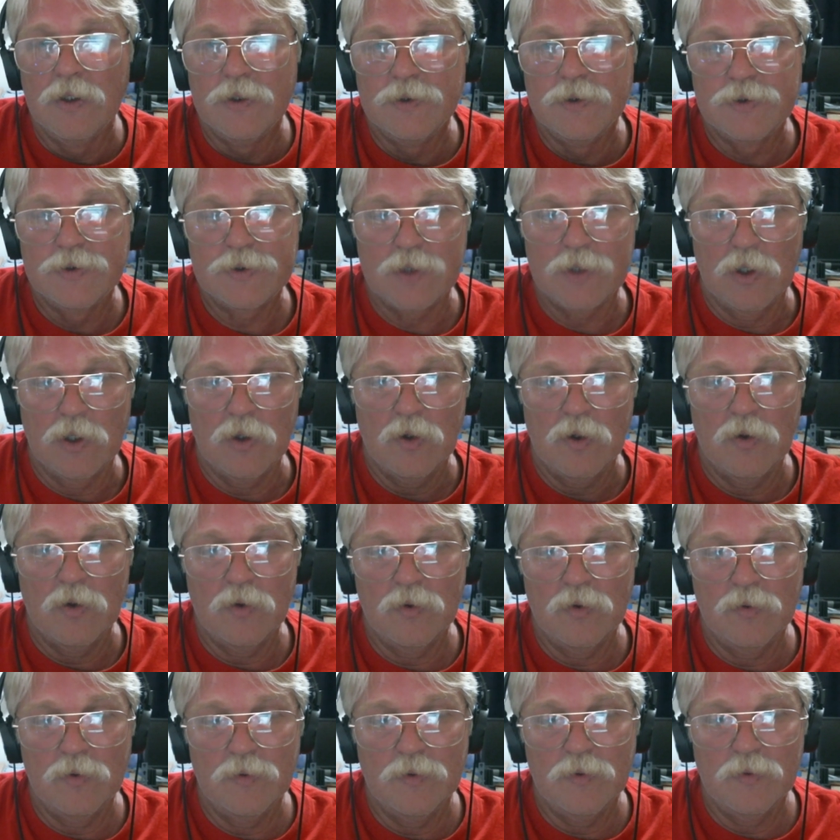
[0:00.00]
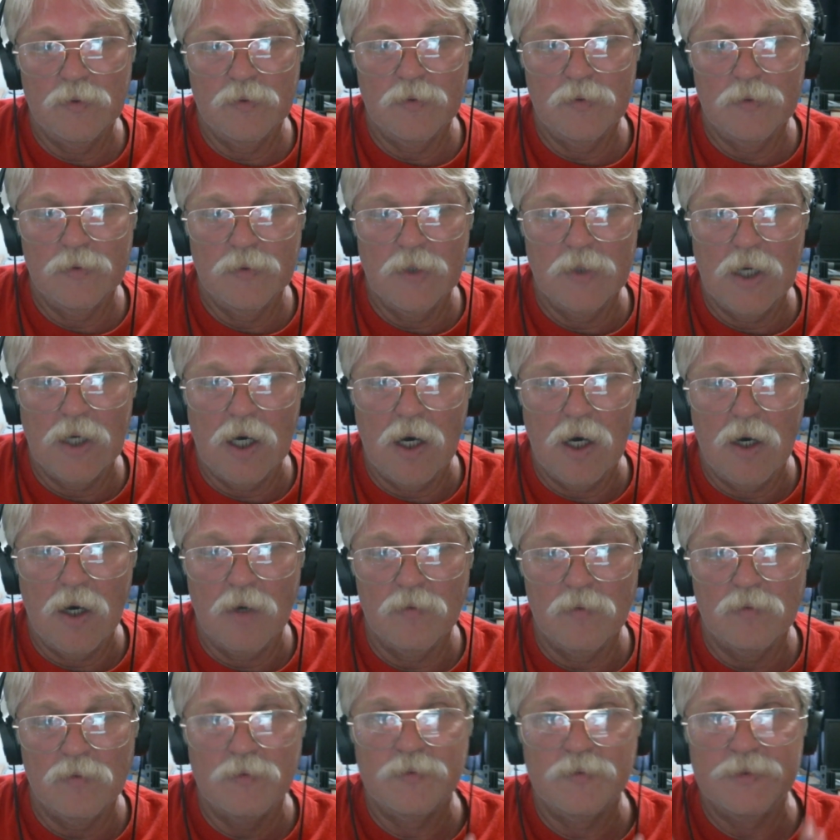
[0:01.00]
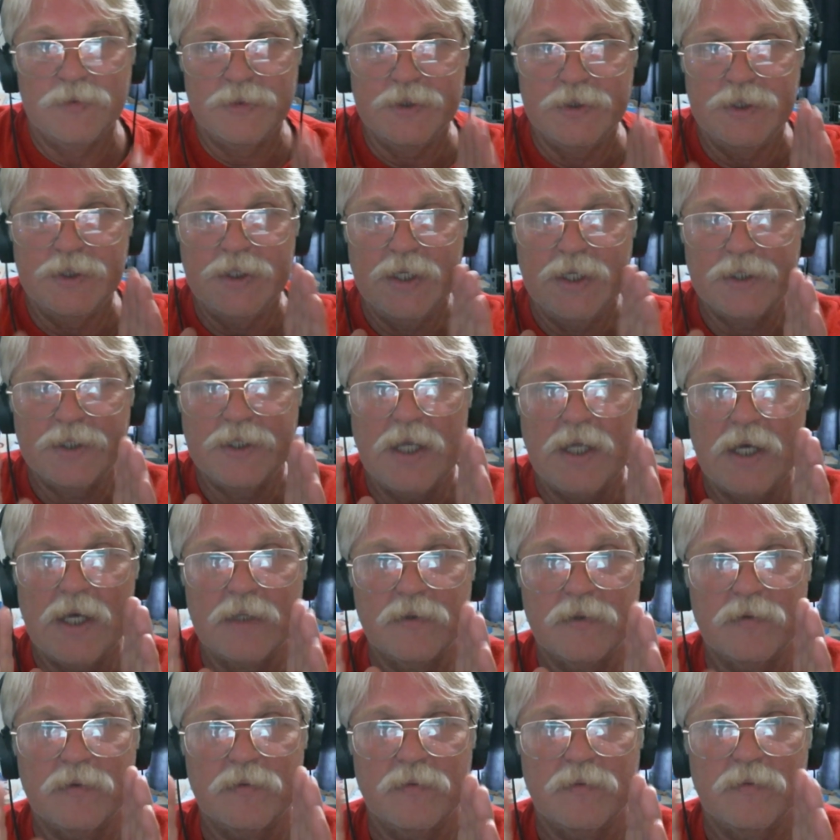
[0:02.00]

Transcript: So um, get that